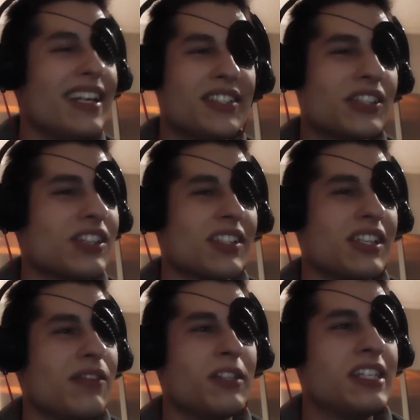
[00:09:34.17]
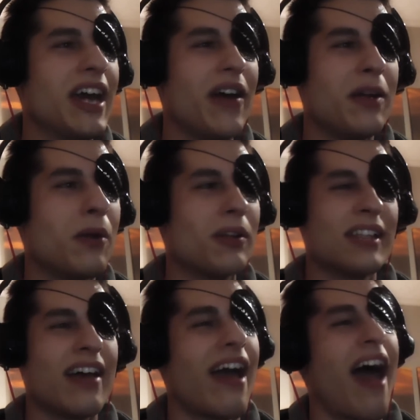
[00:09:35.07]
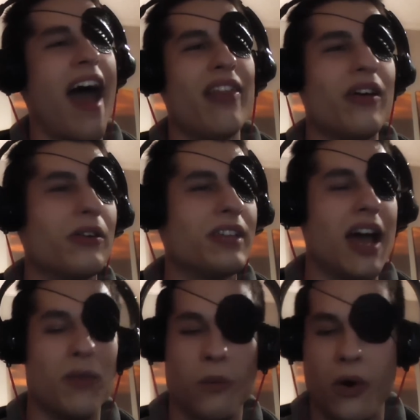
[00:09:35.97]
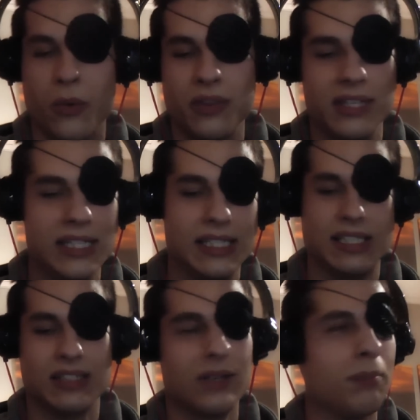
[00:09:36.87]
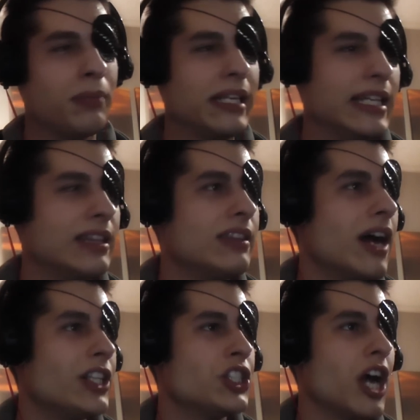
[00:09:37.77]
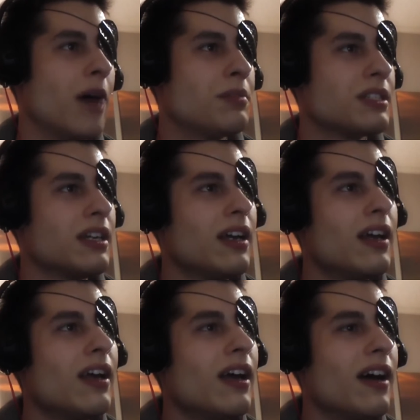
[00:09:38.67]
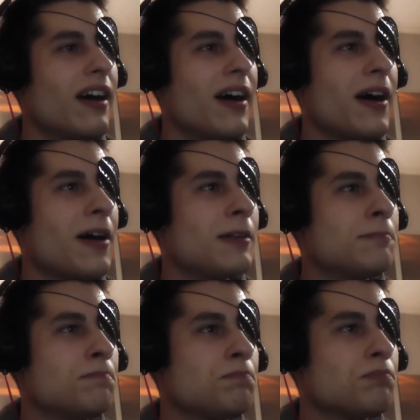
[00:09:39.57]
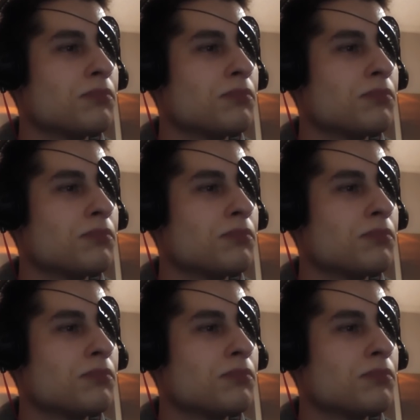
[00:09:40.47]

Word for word: just doesn't even care anymore. He's like, ah, another day at work with these complete nut jobs. Um,